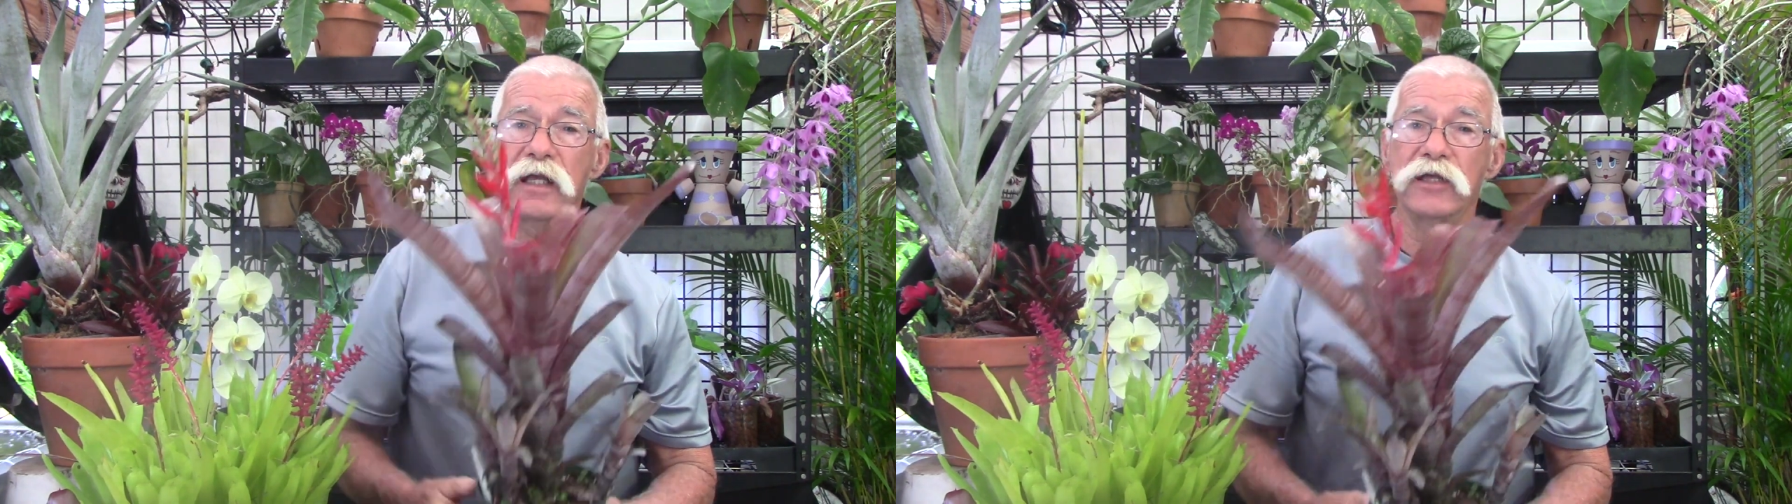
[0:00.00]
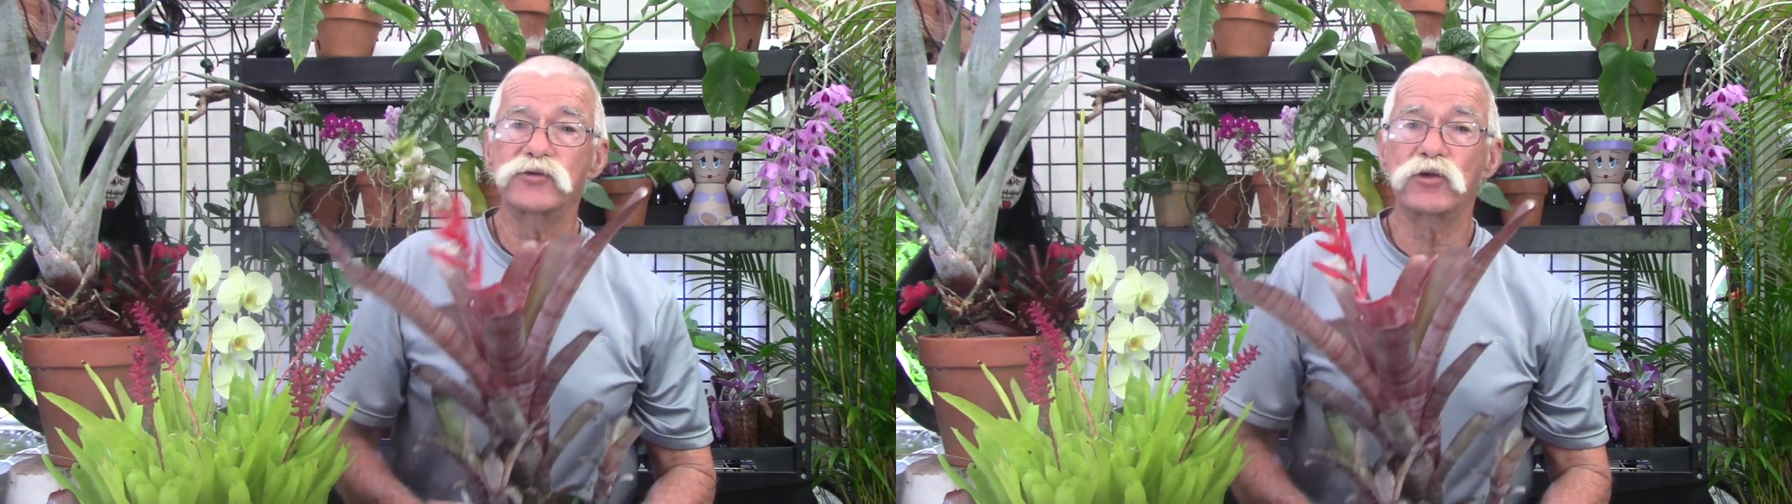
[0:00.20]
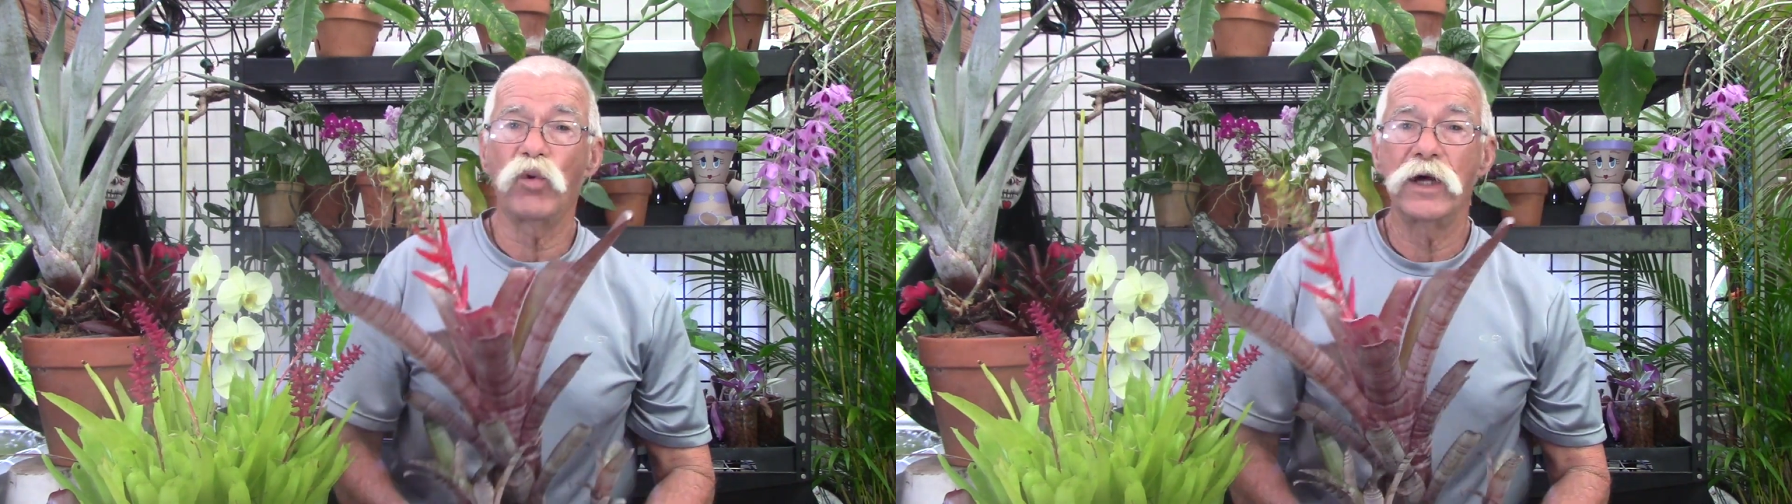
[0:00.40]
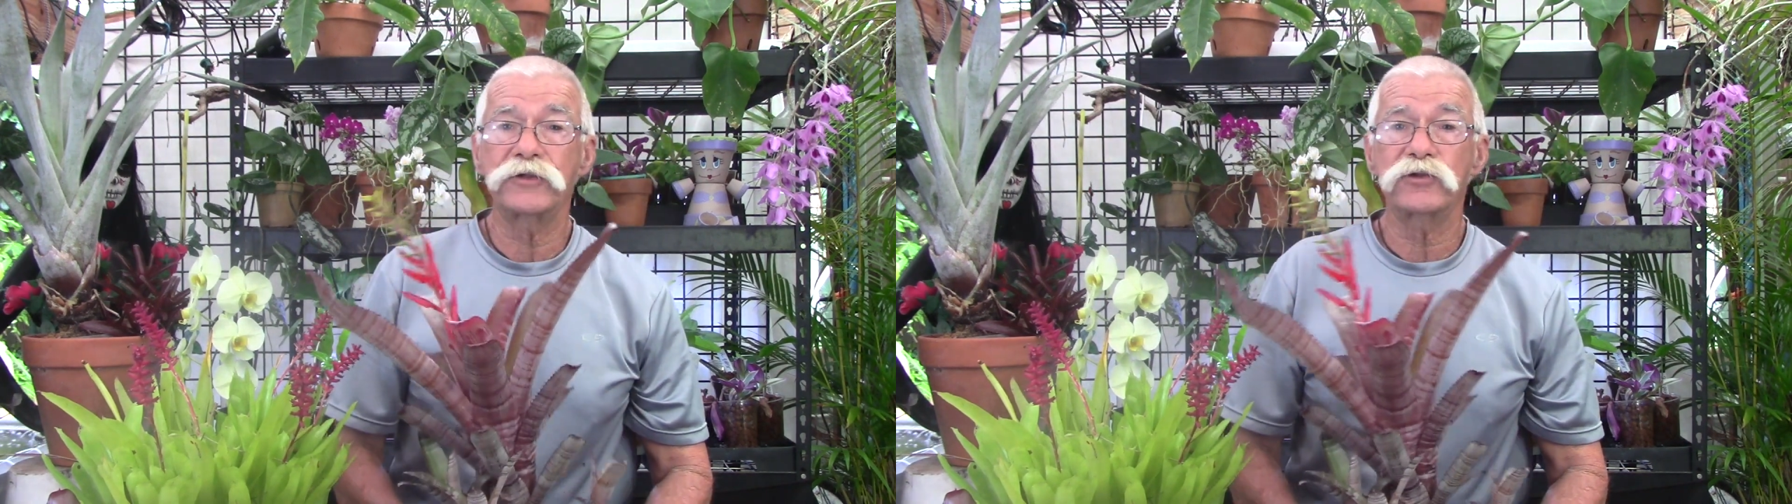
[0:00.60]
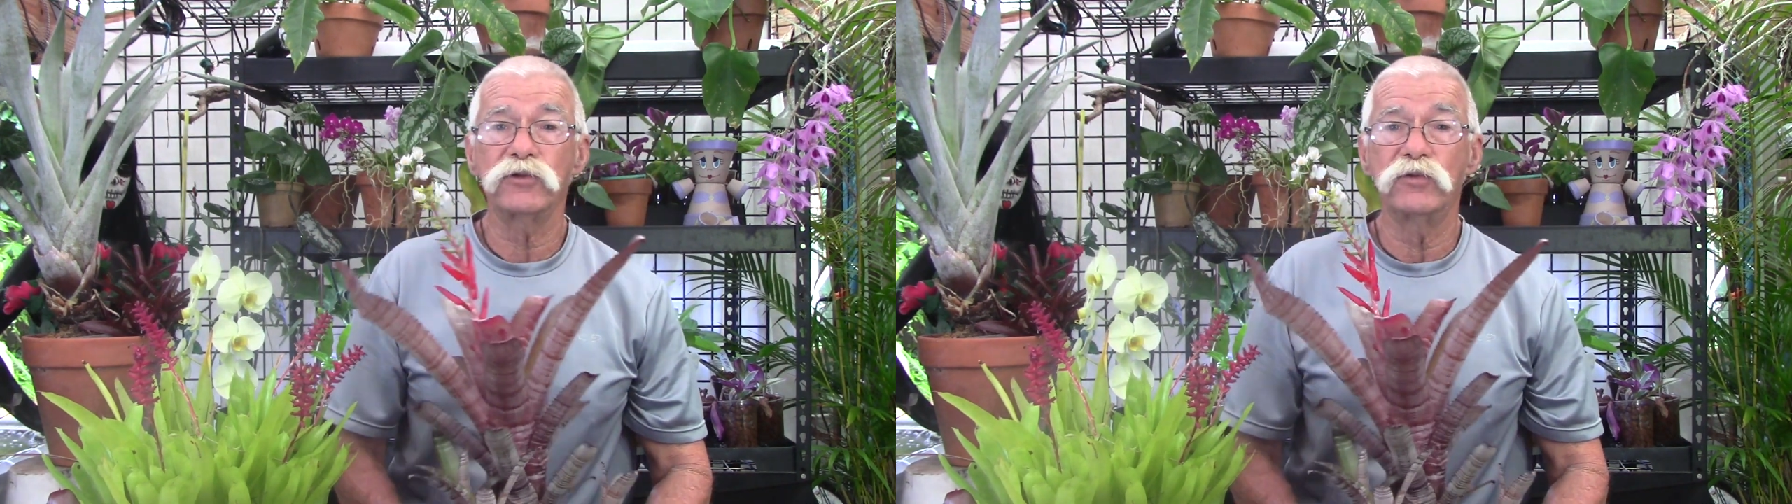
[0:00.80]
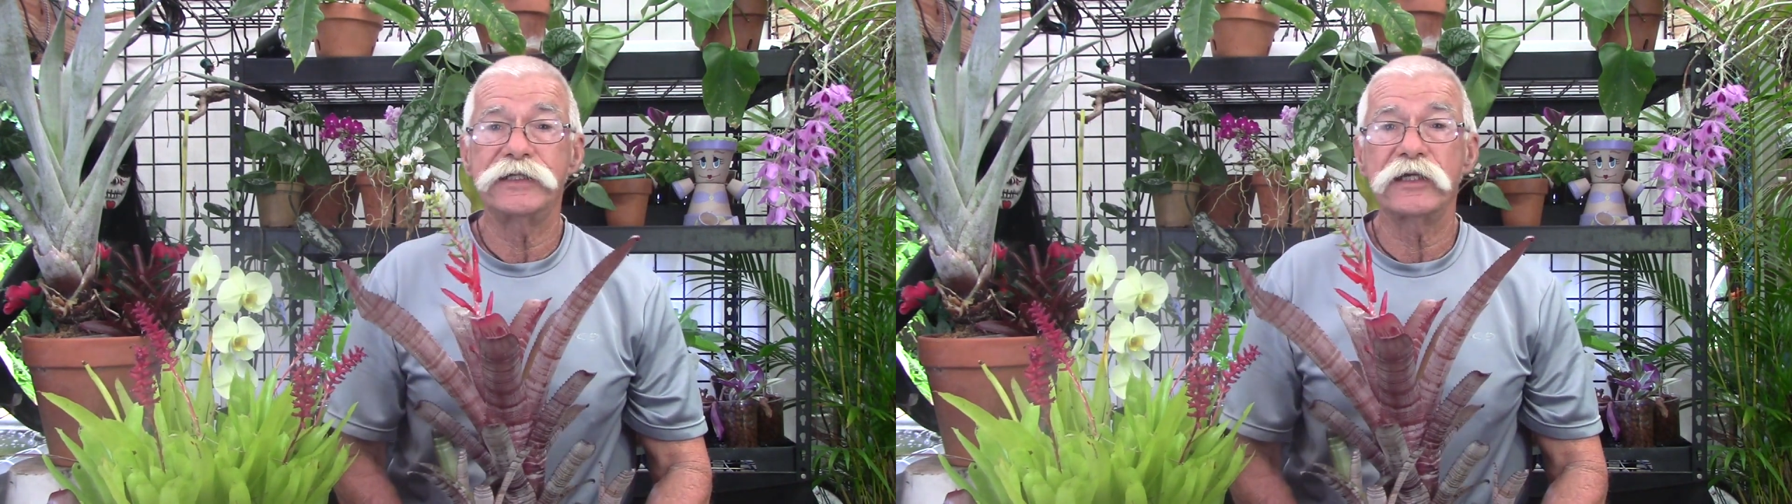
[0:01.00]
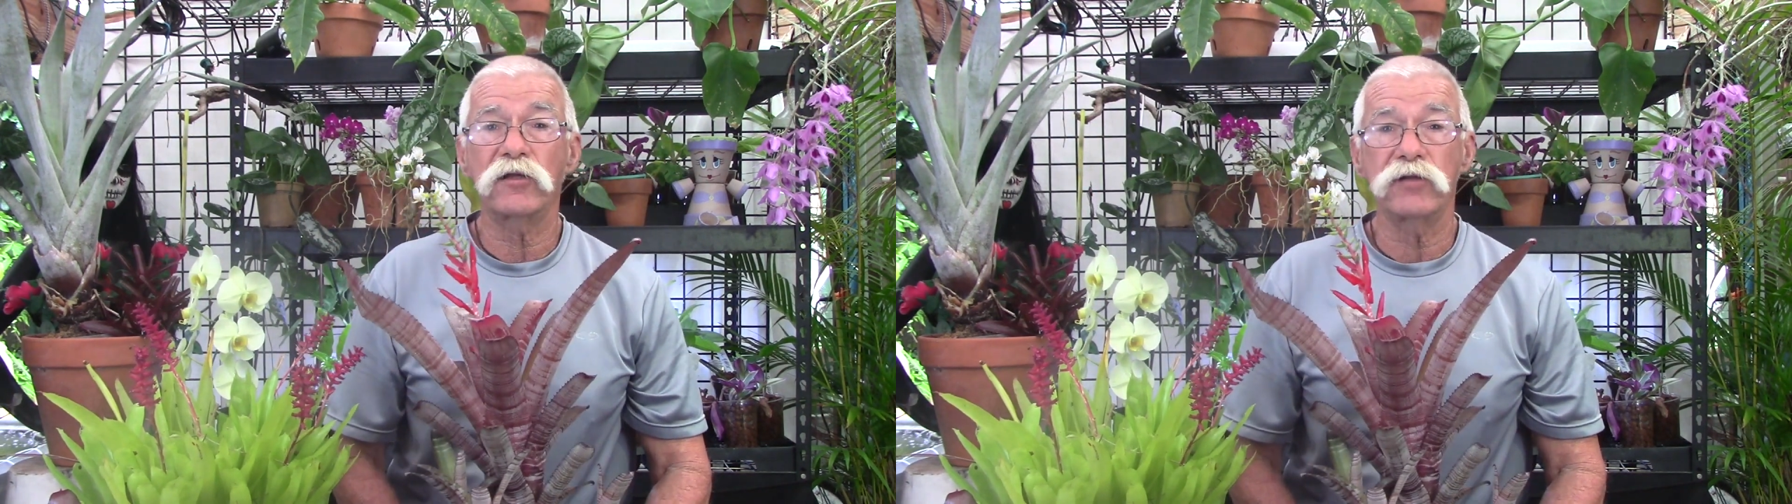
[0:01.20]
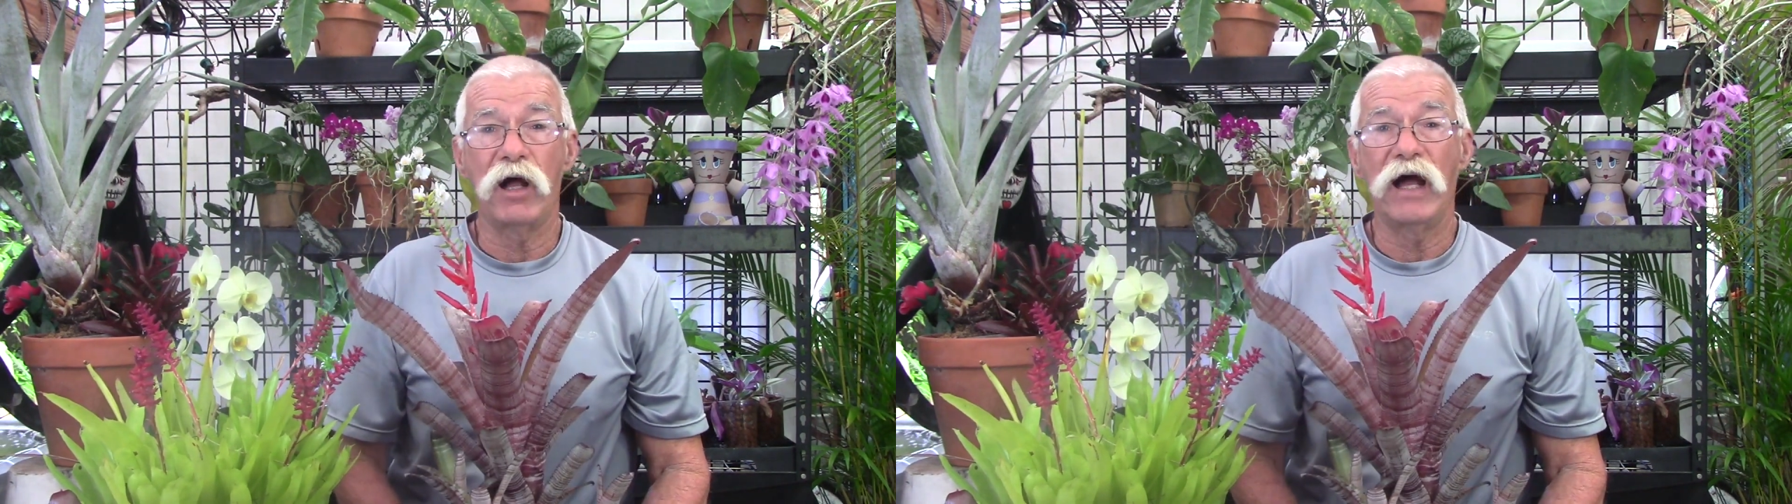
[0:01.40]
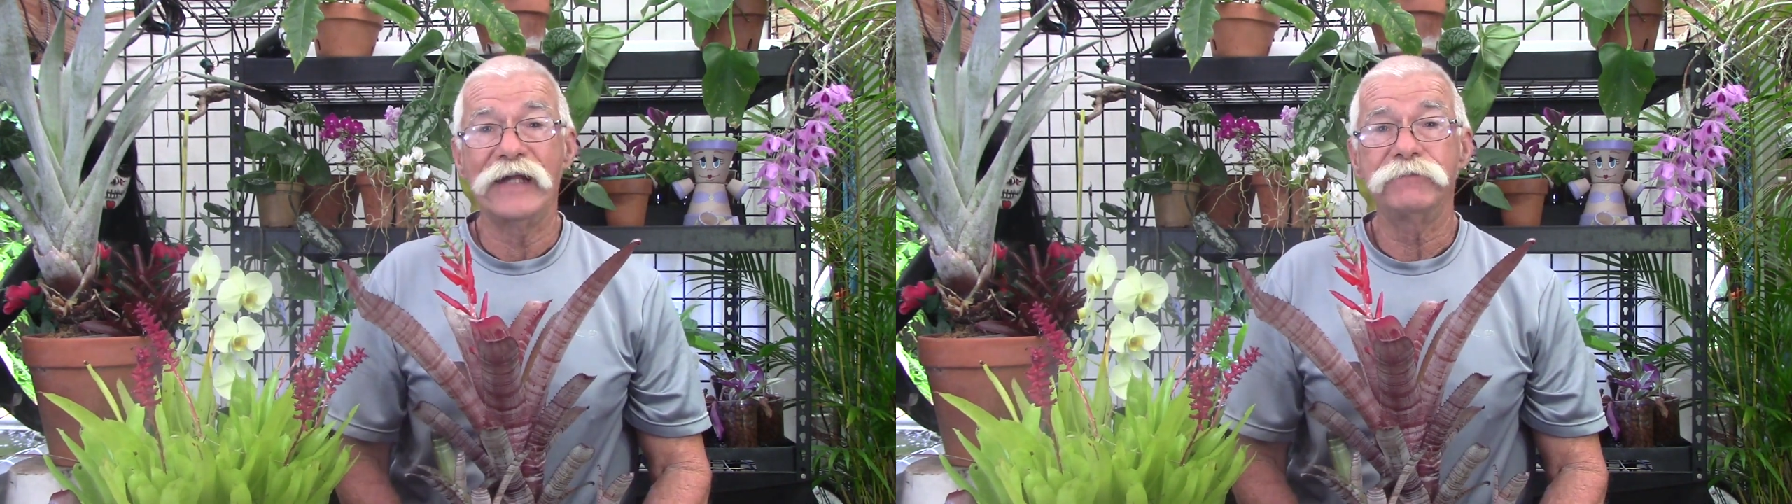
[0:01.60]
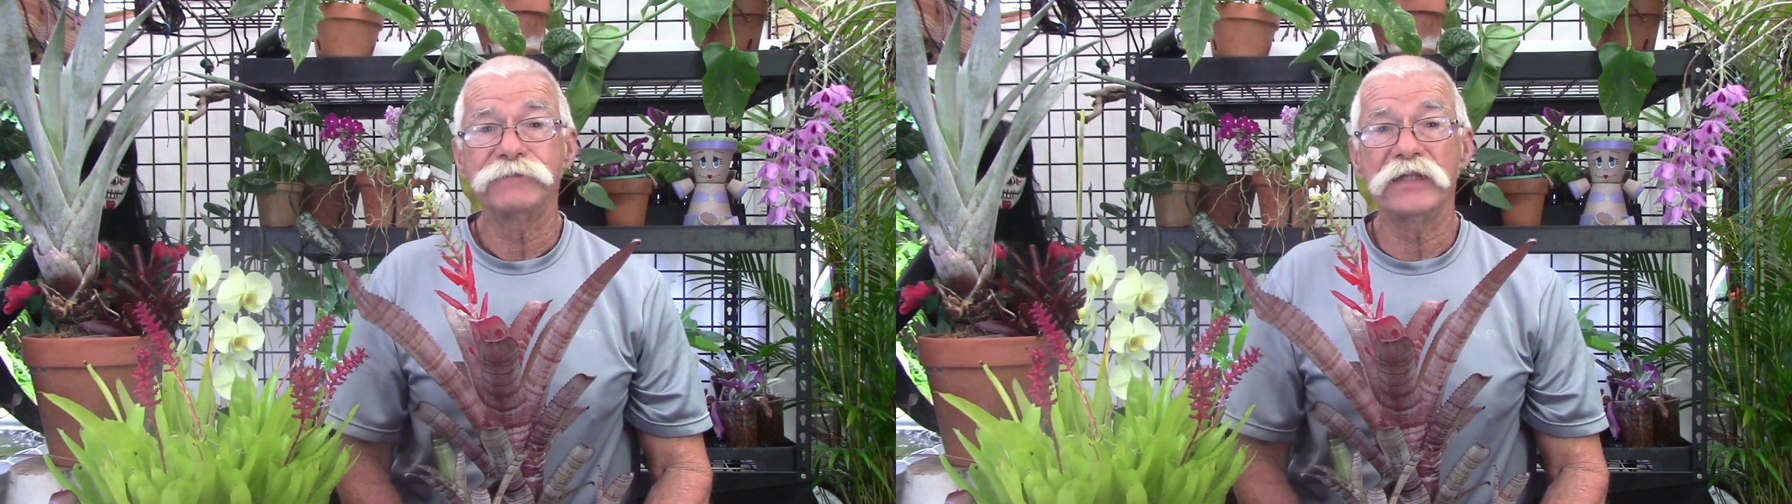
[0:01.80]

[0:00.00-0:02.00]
is going to decline